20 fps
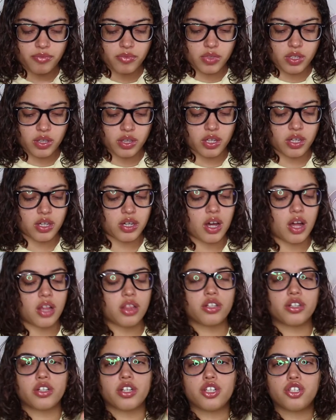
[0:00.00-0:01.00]
The
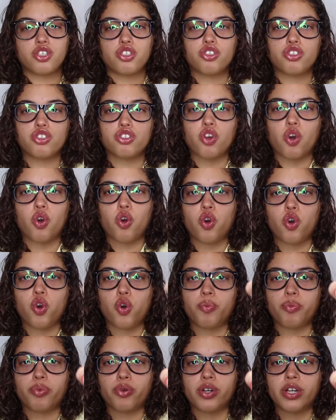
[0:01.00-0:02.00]
color is
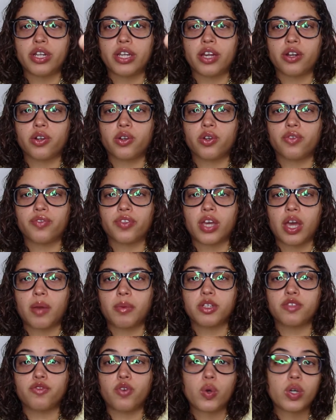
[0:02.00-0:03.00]
so pretty. I don't know if the
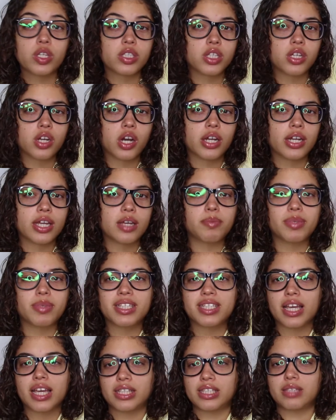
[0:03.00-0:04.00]
camera's focusing on it, but
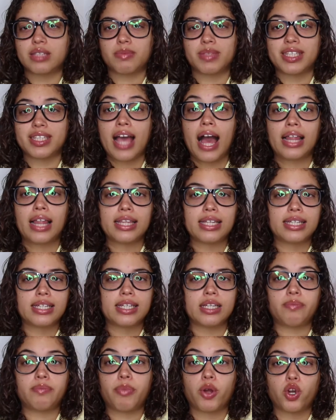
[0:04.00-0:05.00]
it's like this
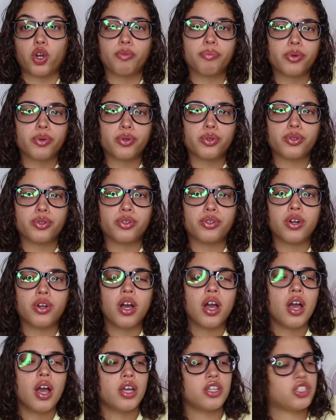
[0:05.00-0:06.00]
metallic-y purple
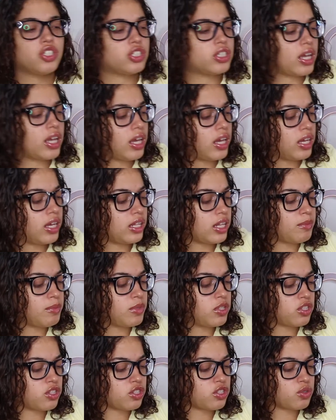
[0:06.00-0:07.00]
shade. Let
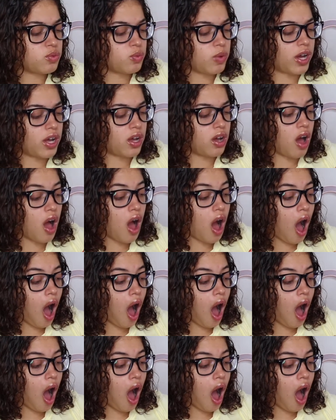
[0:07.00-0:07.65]
me just swap.